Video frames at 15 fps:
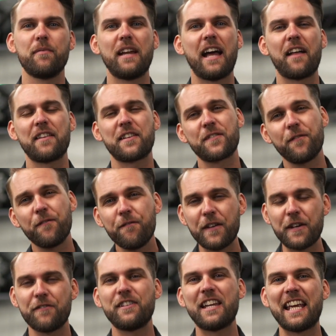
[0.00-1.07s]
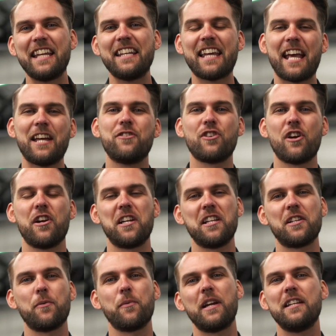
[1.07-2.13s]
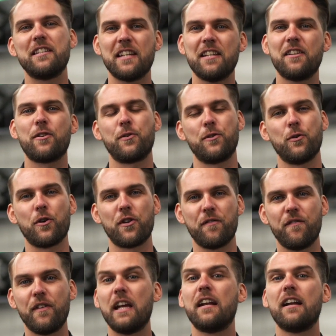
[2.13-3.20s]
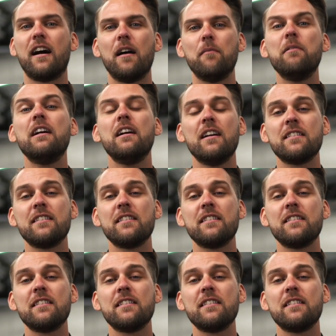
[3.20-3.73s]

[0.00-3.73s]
Now this 15-day journey that we did through northern Vietnam.